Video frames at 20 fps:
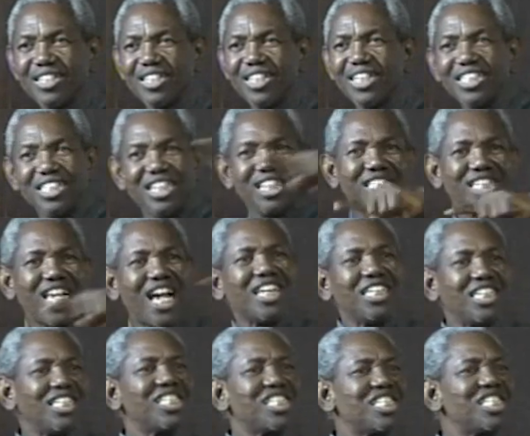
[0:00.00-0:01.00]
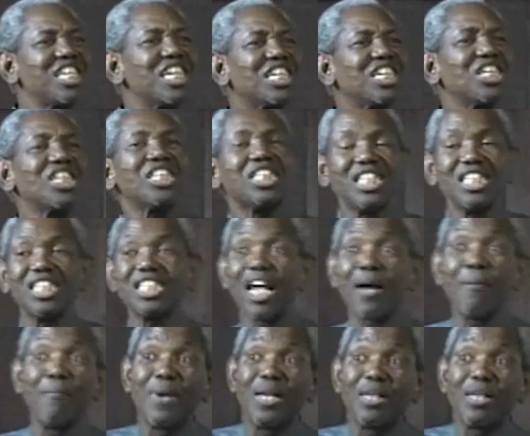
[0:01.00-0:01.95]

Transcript: These are the secret things that many